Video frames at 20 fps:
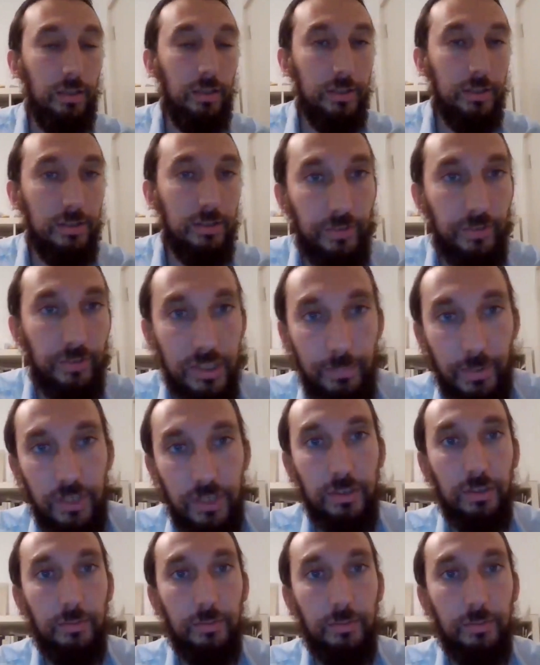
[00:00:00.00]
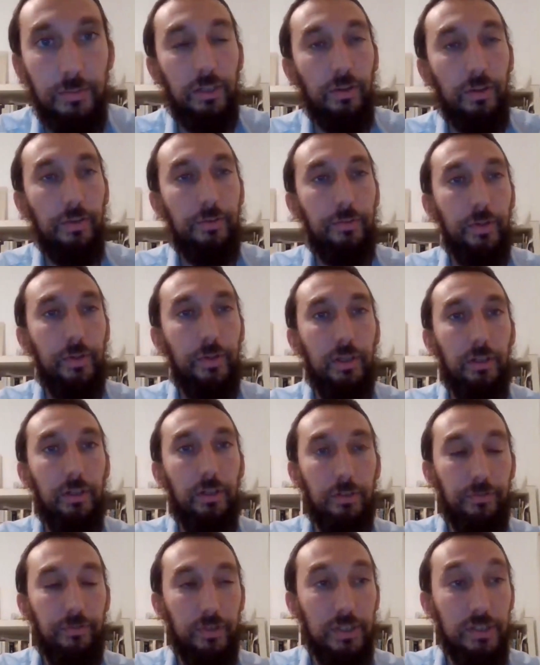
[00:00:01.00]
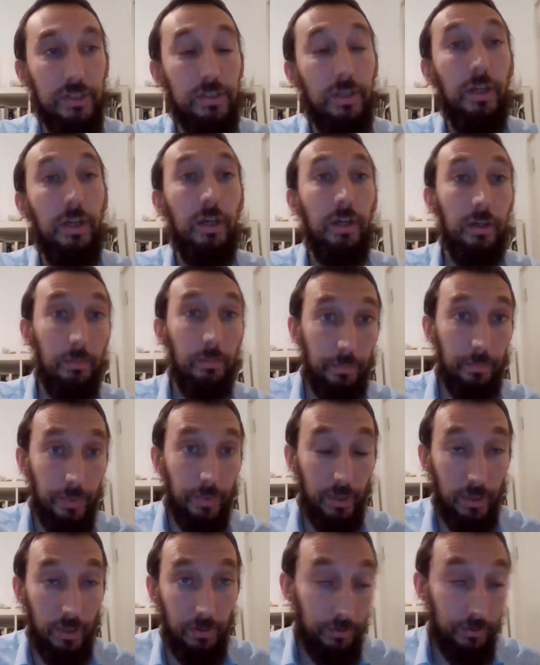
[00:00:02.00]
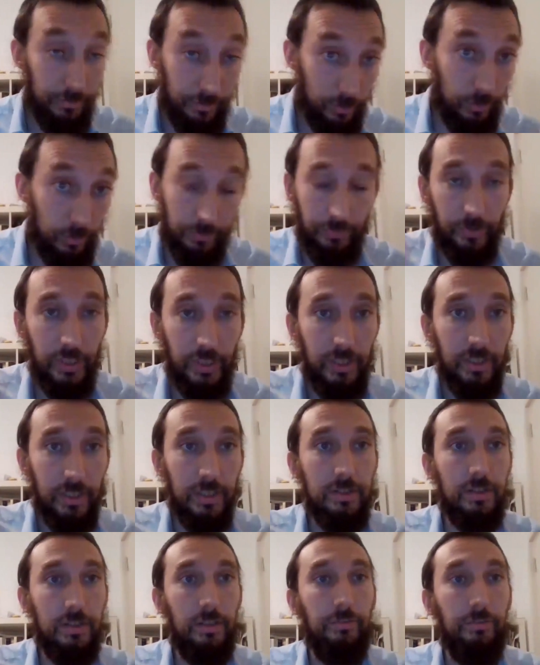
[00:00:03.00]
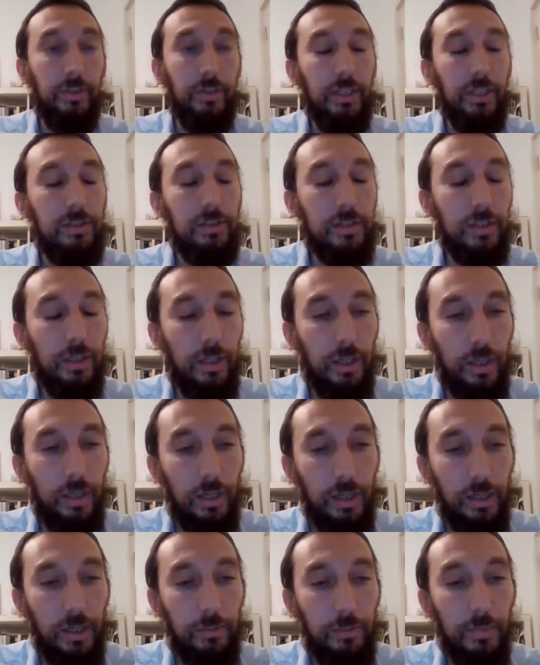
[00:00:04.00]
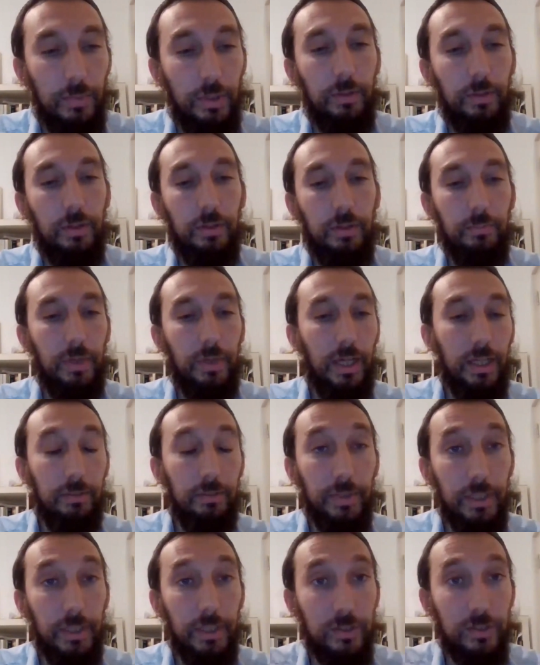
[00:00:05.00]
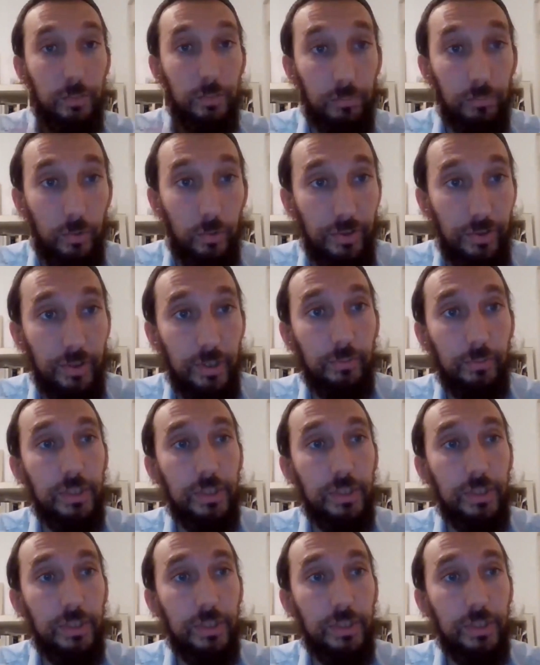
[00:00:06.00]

There's nothing special about 3.5 years, or 3 years, in fact. But there's one more thing,